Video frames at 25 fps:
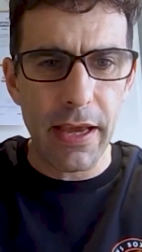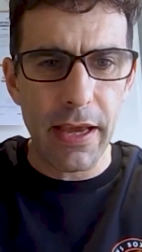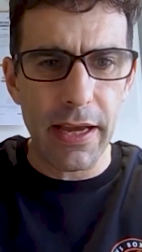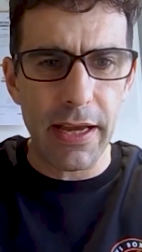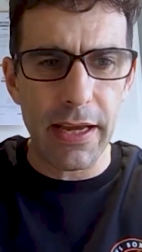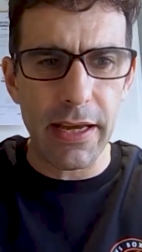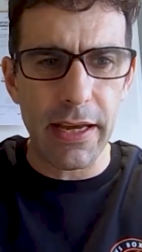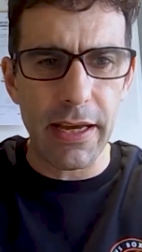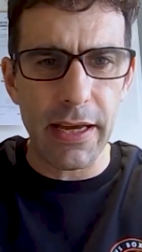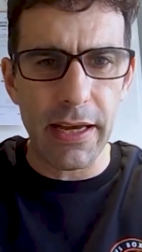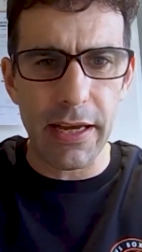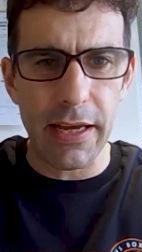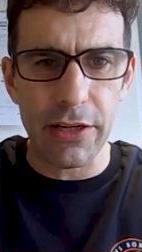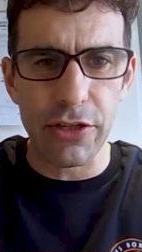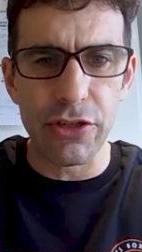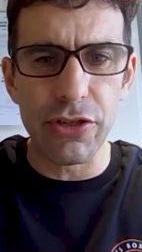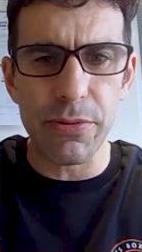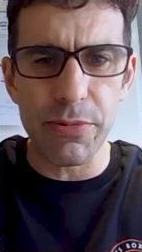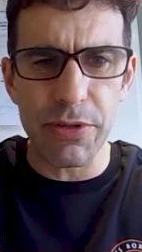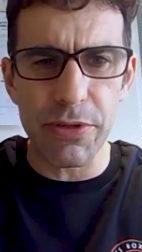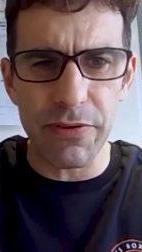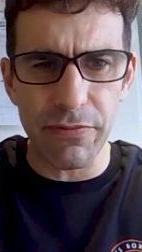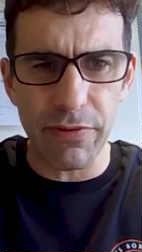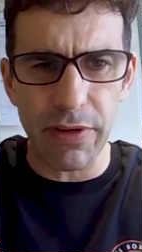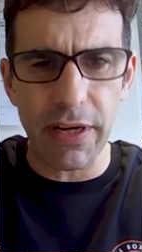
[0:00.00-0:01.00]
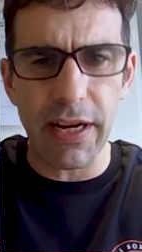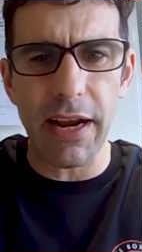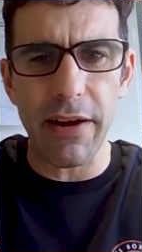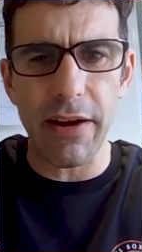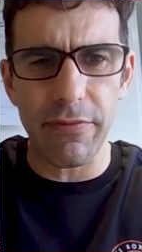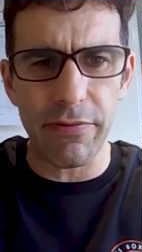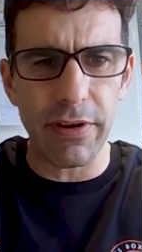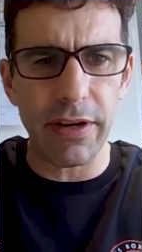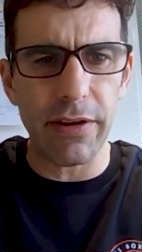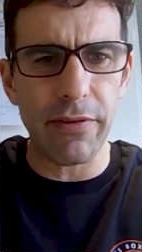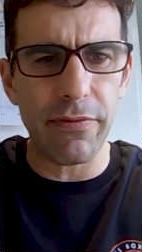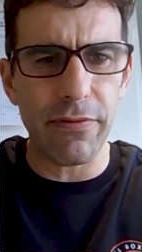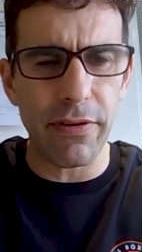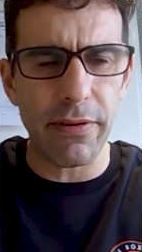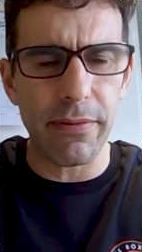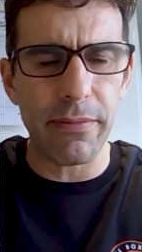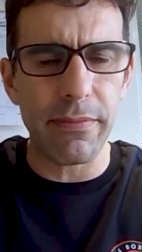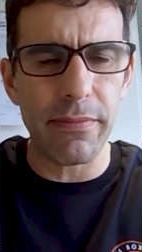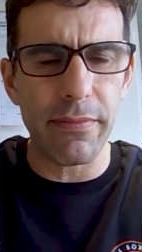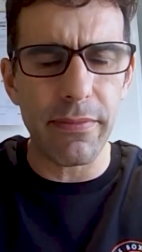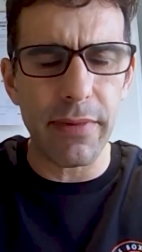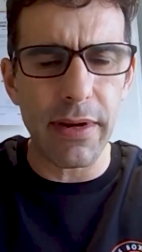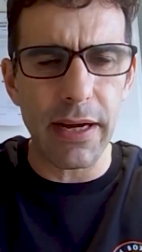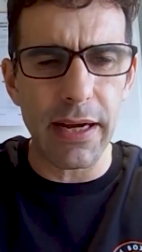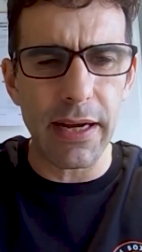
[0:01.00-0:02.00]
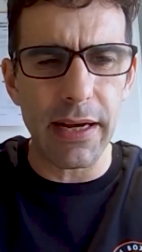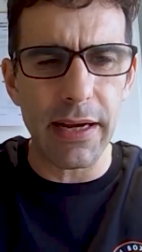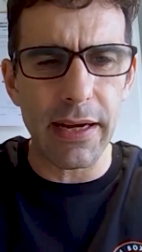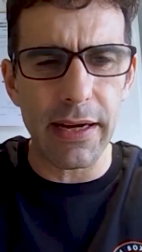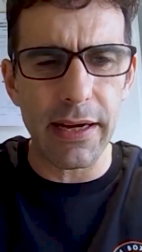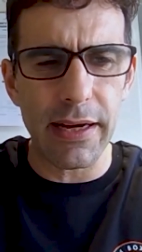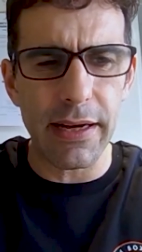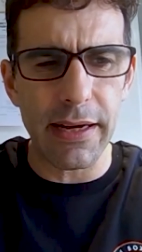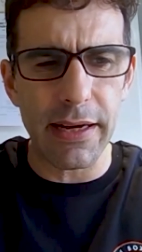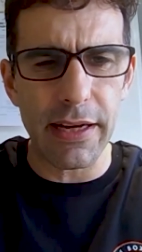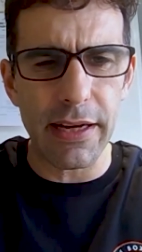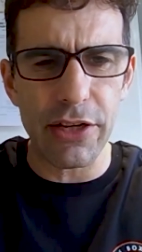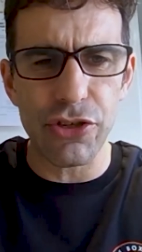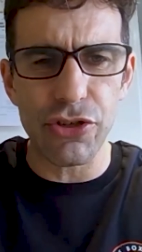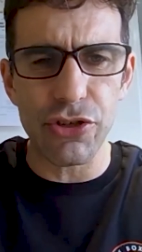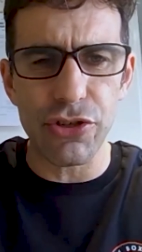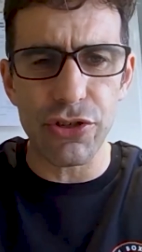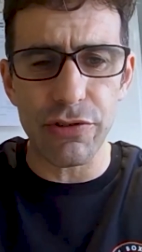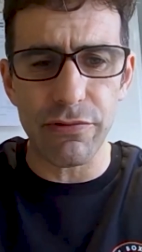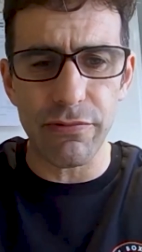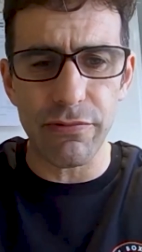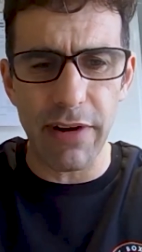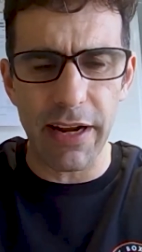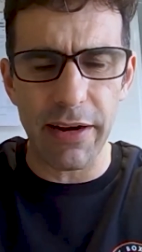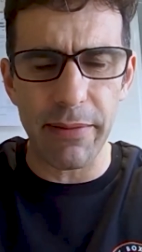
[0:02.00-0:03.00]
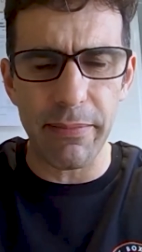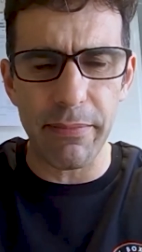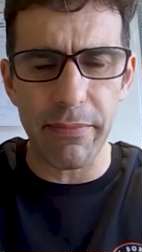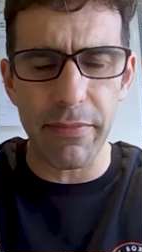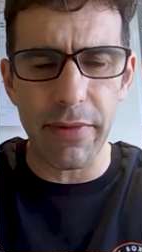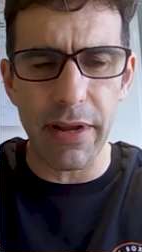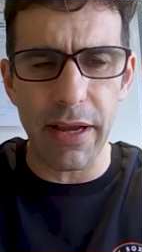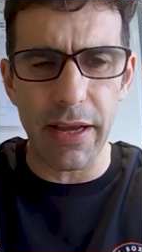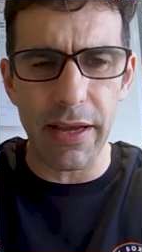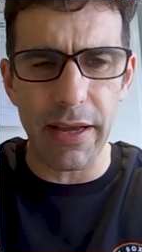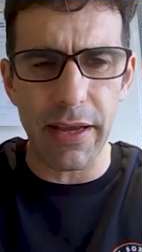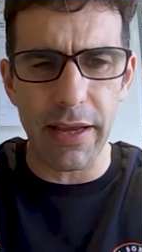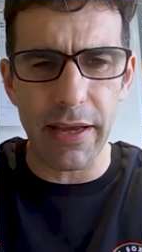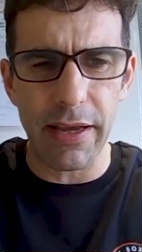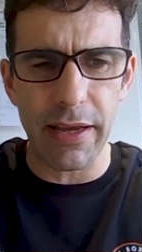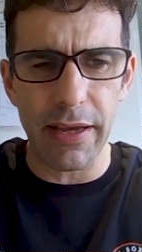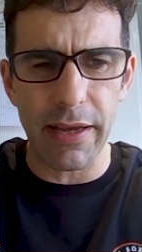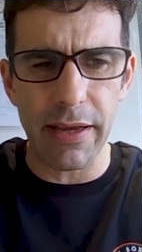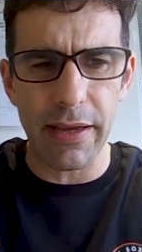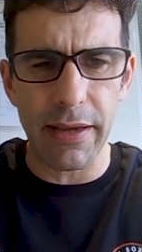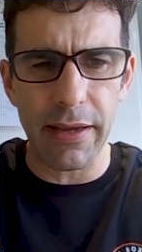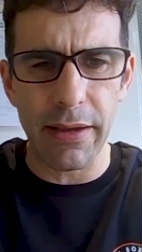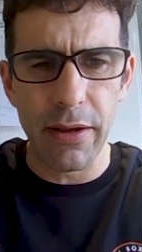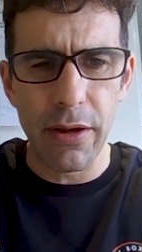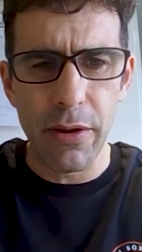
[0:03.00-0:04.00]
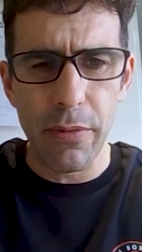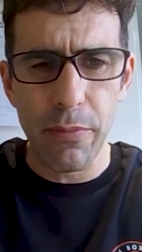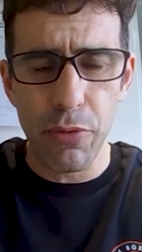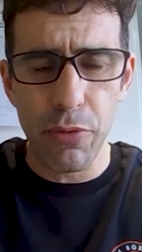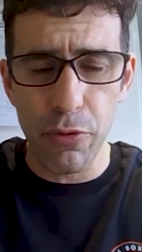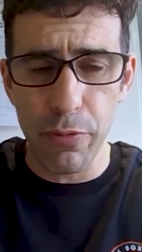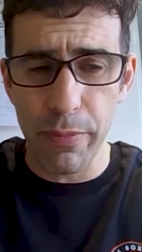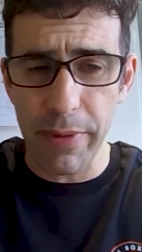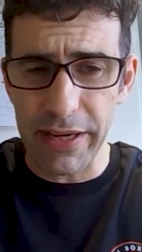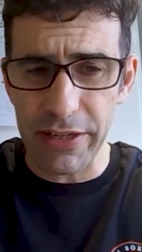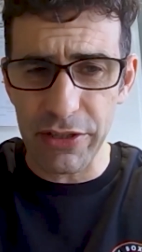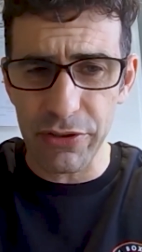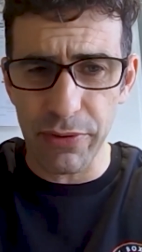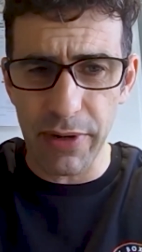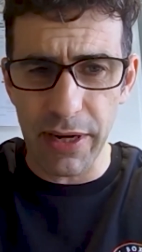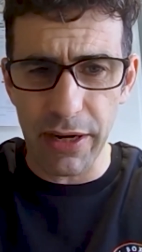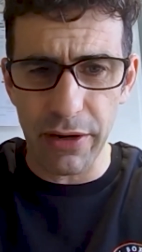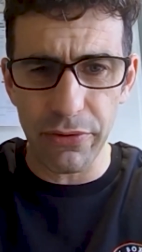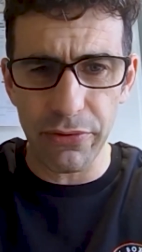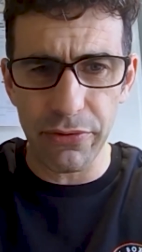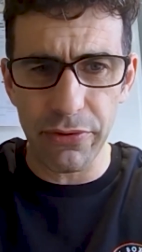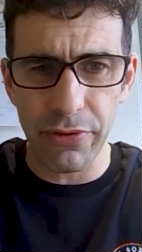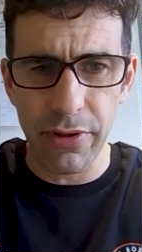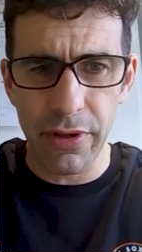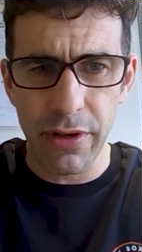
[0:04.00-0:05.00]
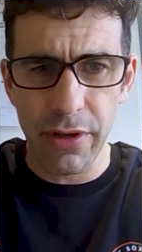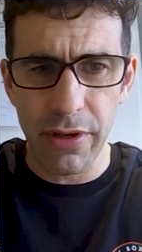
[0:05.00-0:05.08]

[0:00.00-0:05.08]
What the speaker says: In terms of recovering from issues around poor mental health.